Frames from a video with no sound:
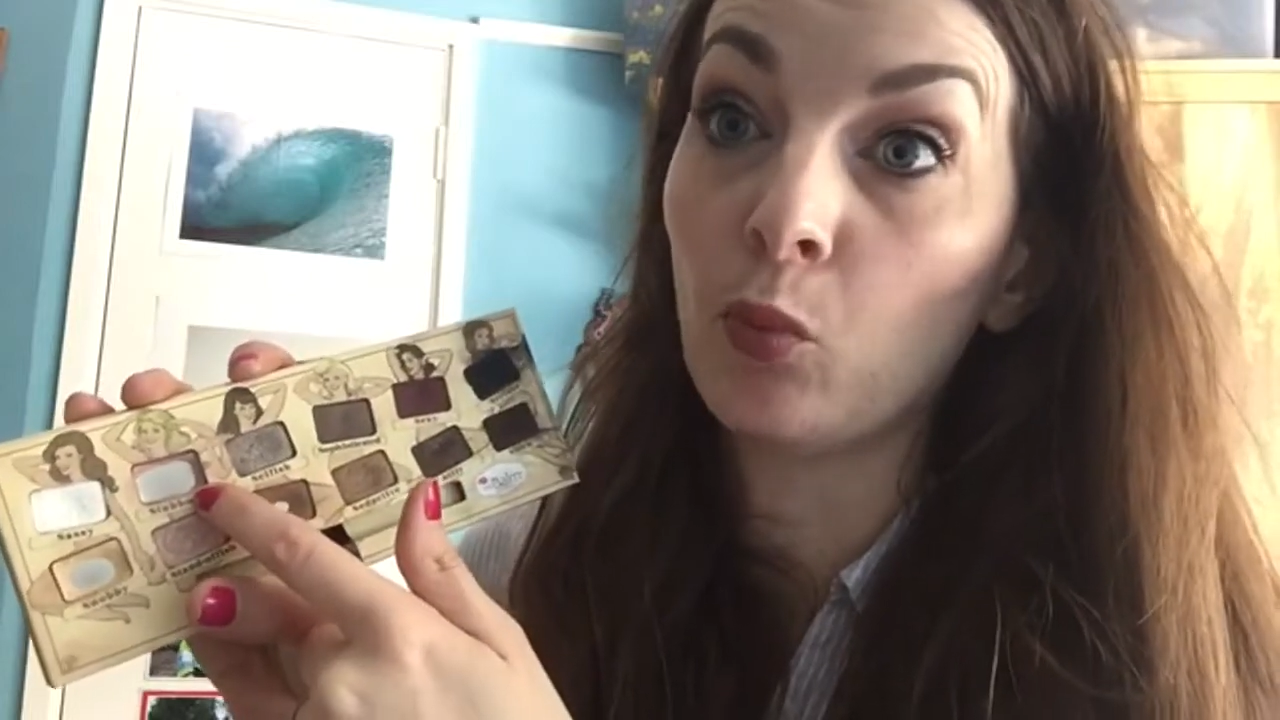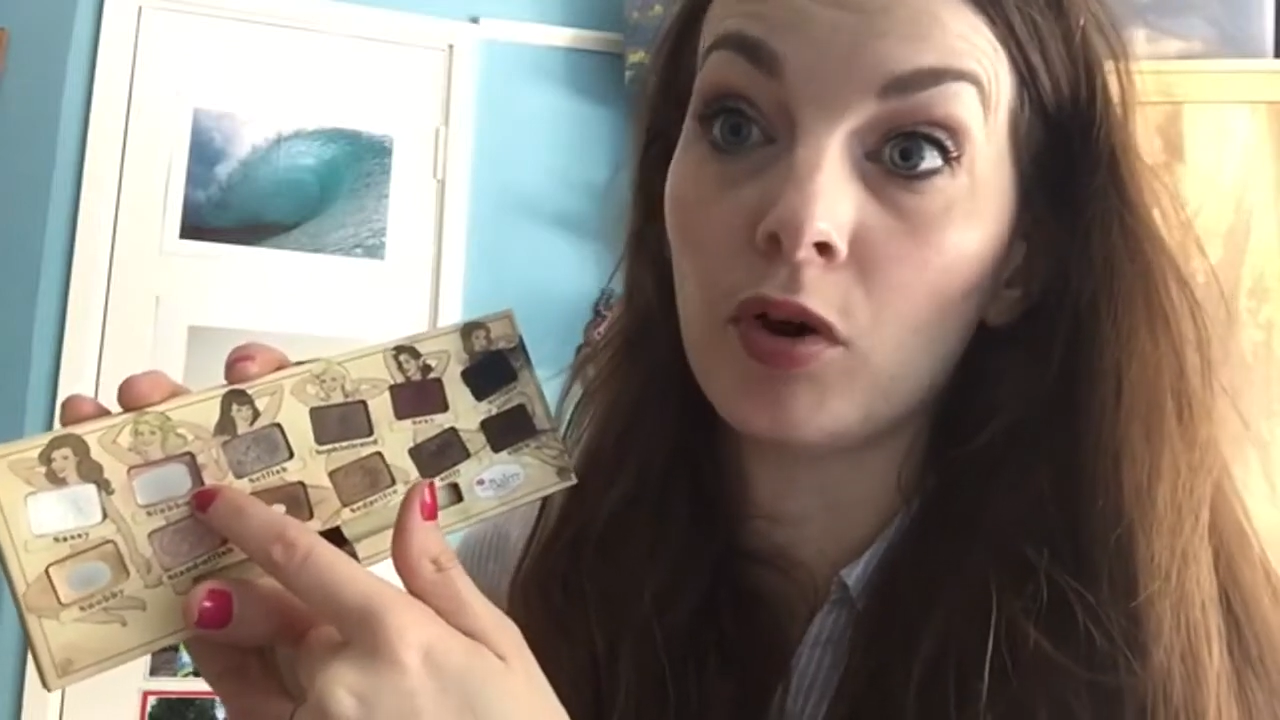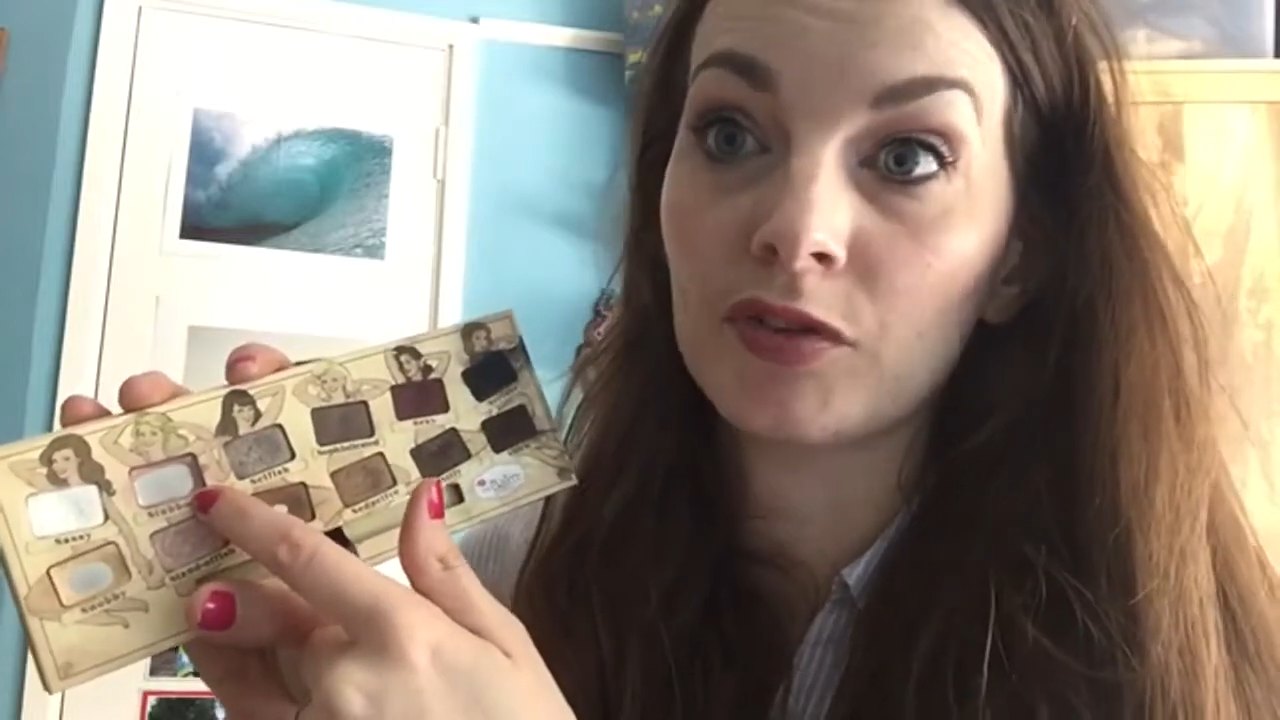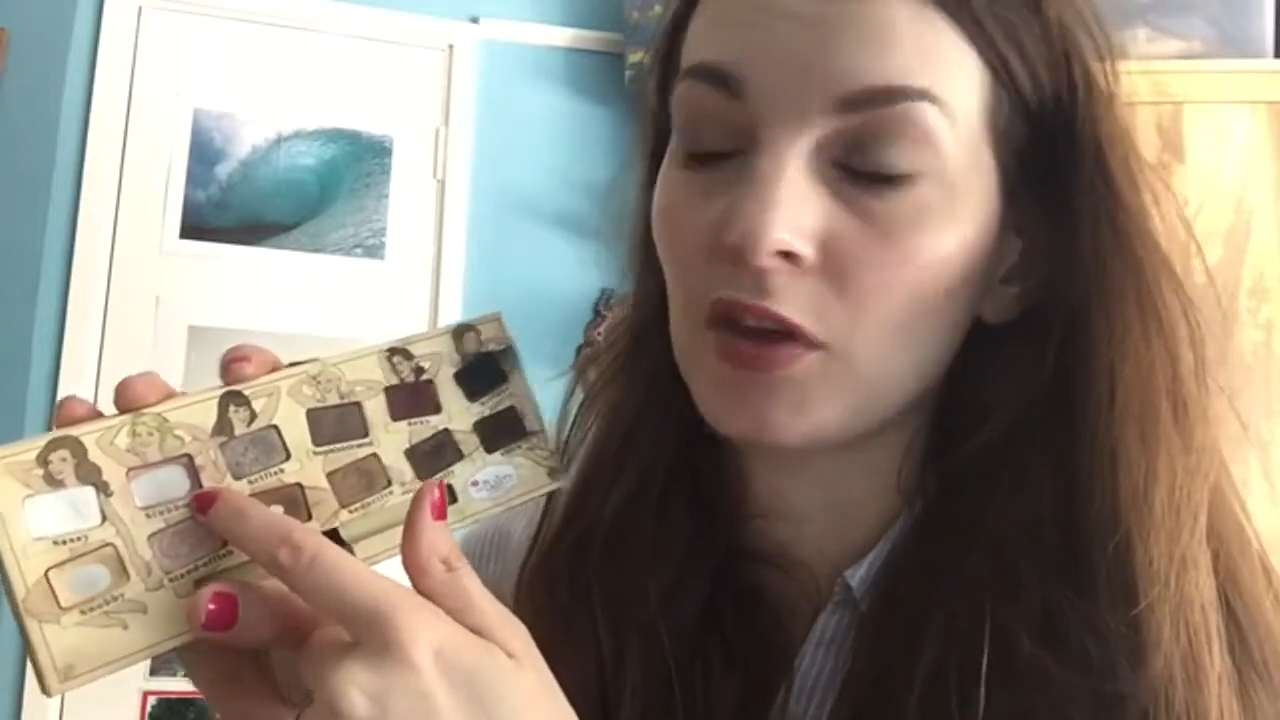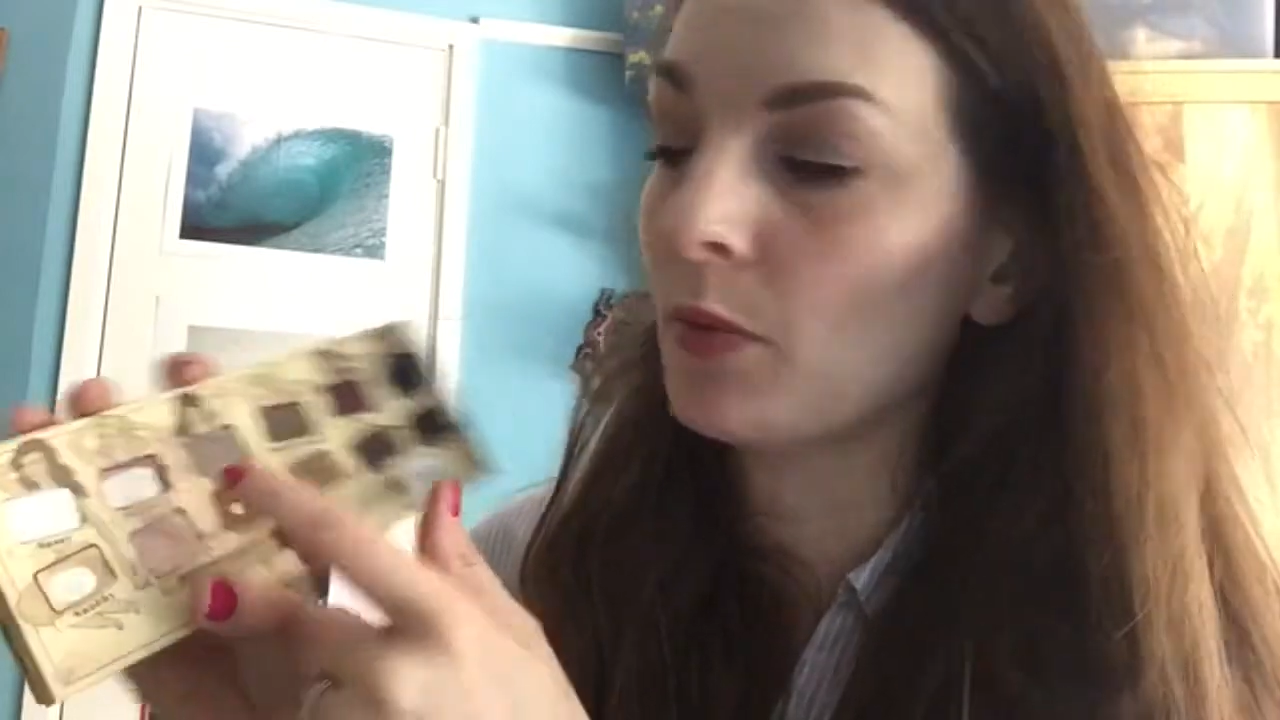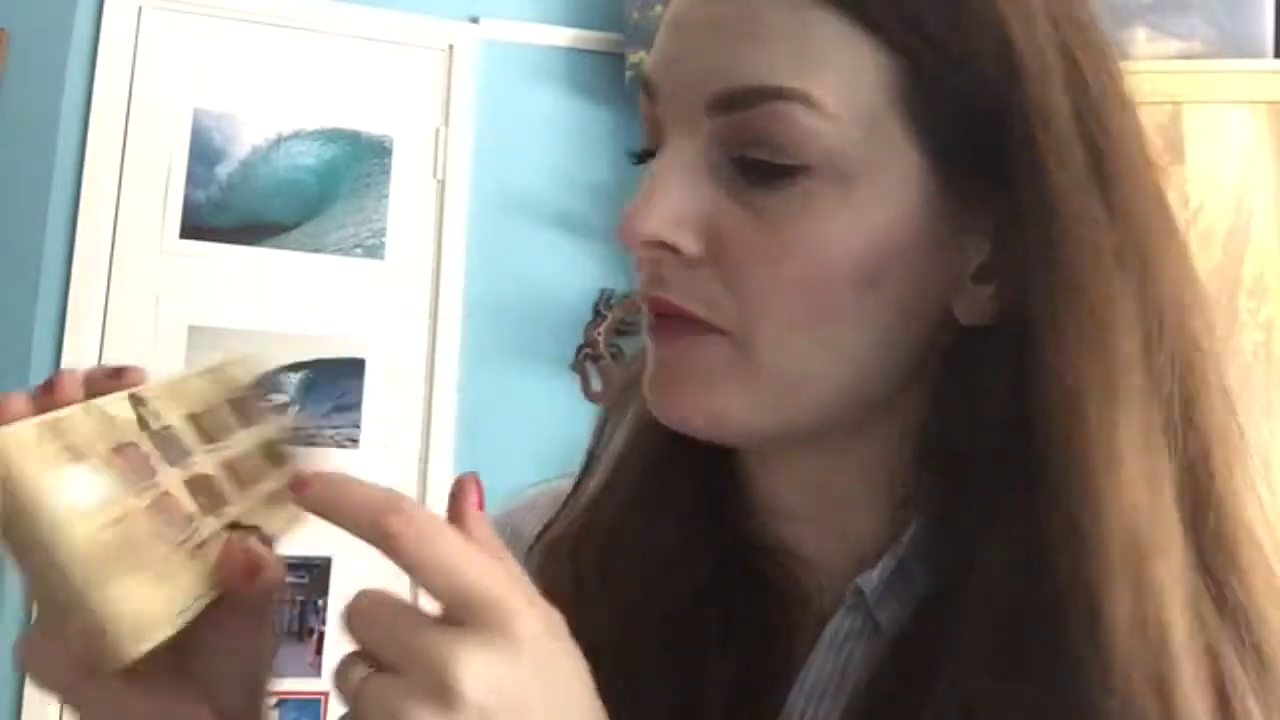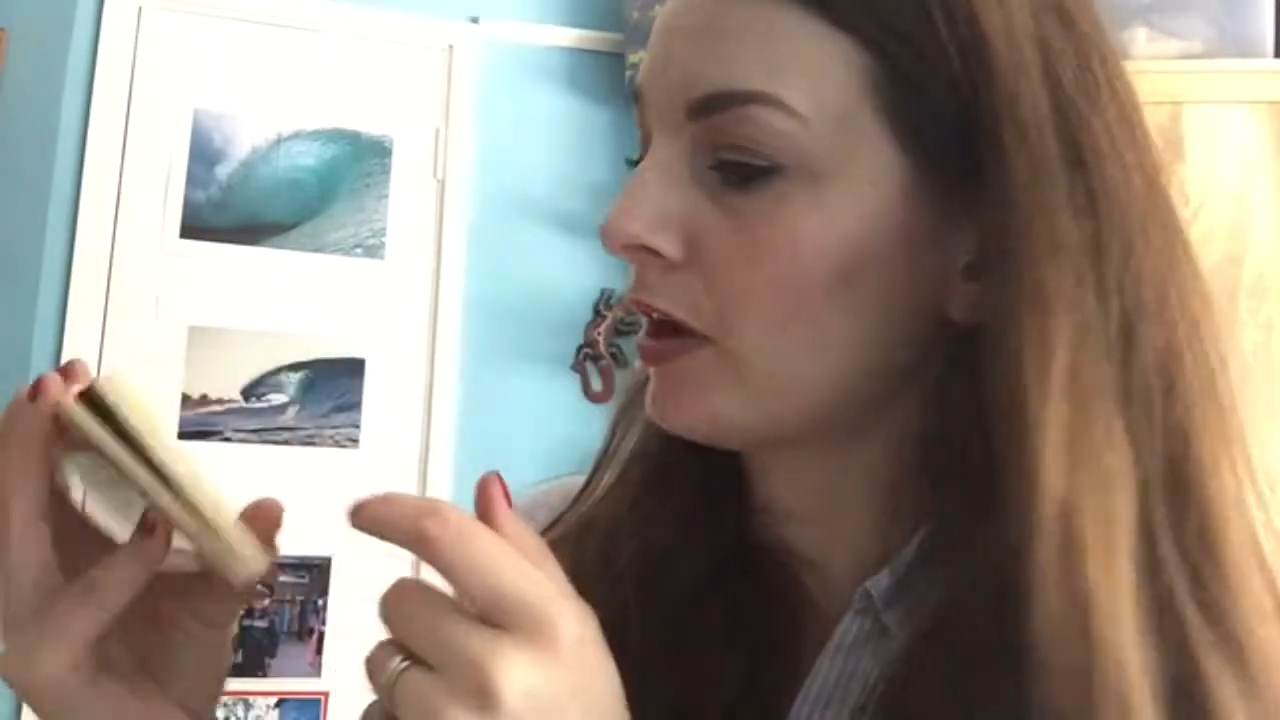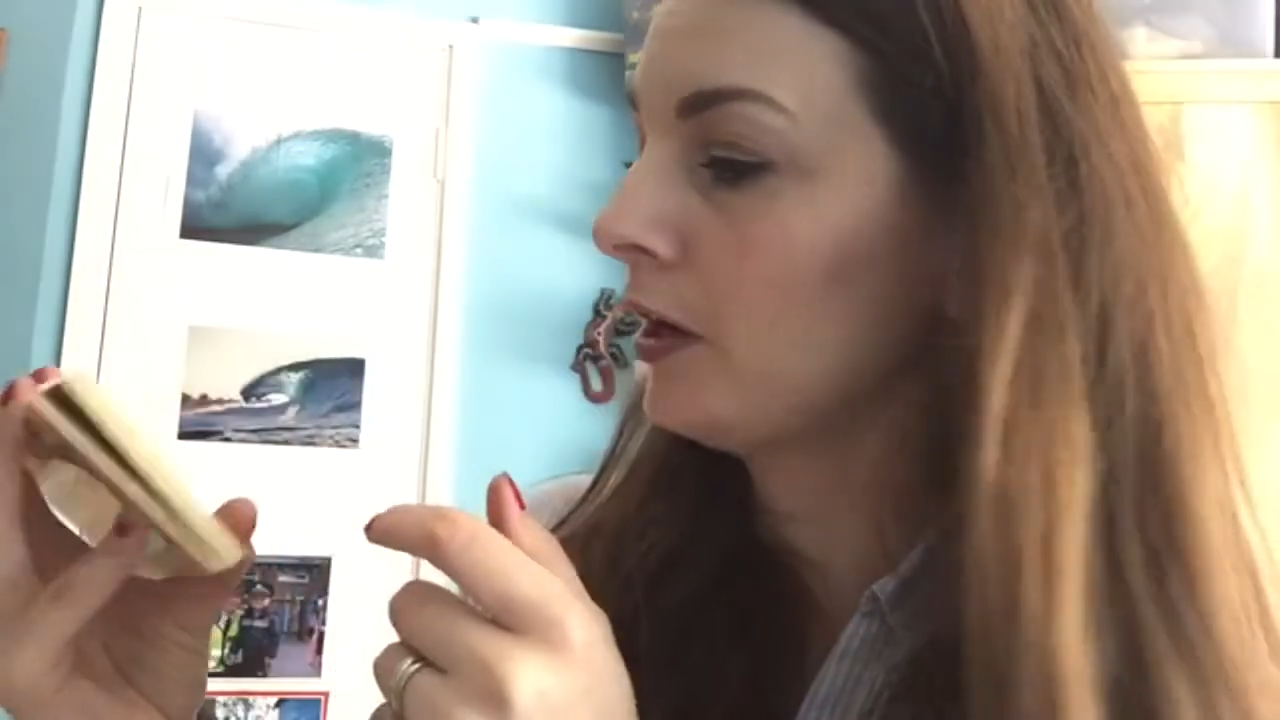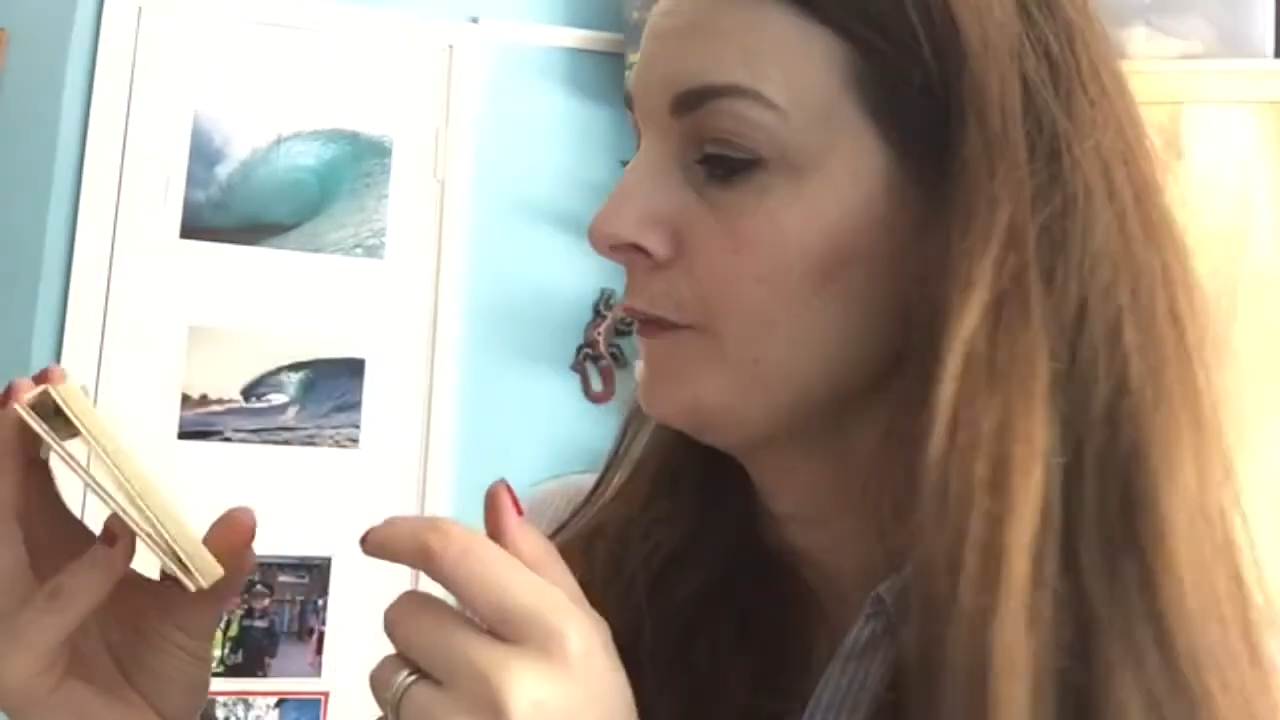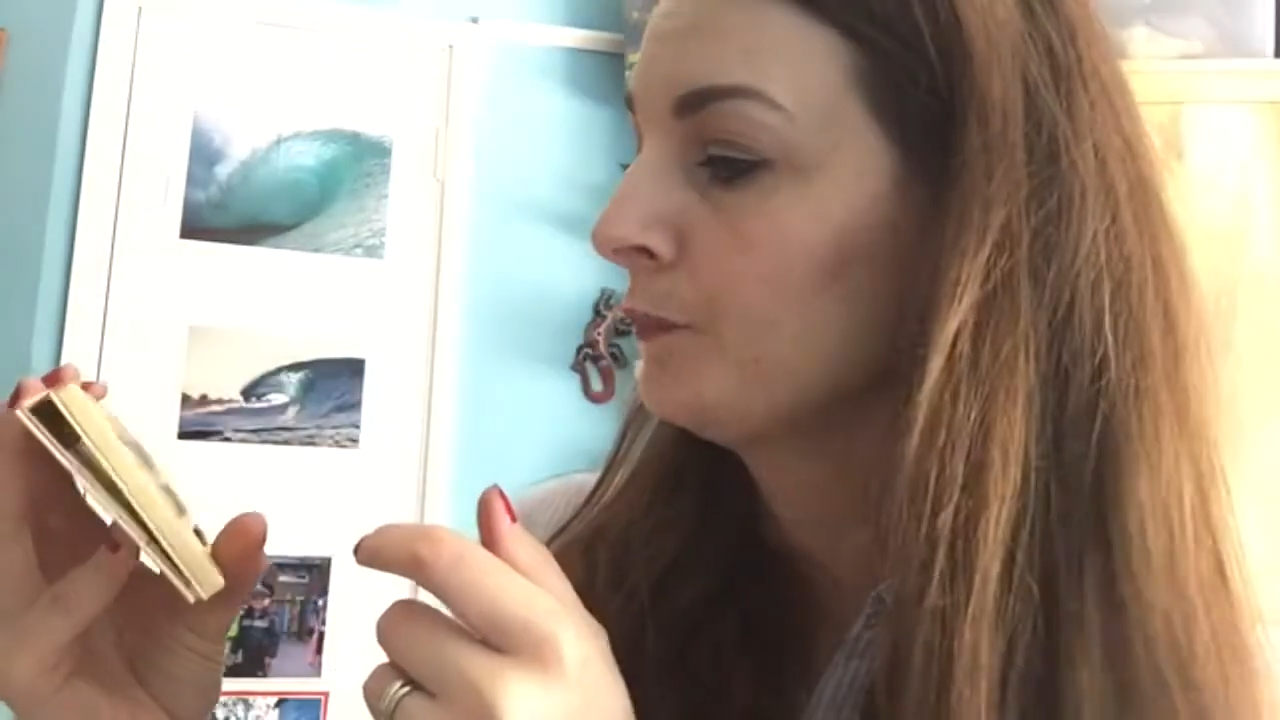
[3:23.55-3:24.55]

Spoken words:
whatsoever.